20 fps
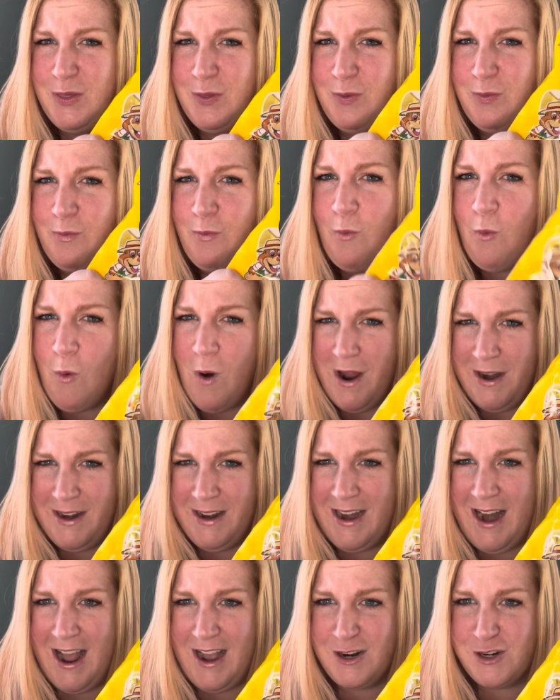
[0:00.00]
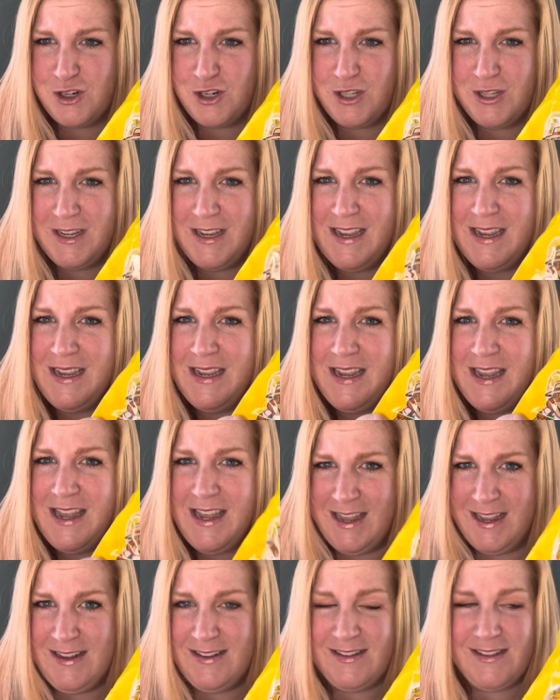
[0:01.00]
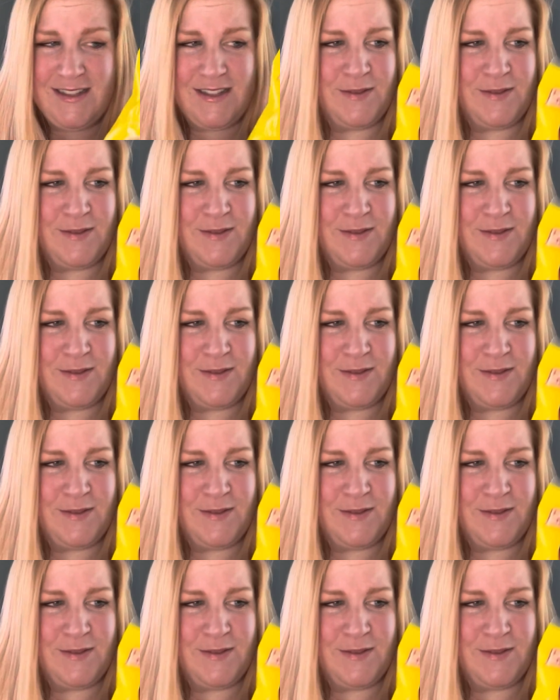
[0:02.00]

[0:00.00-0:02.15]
what it actually is.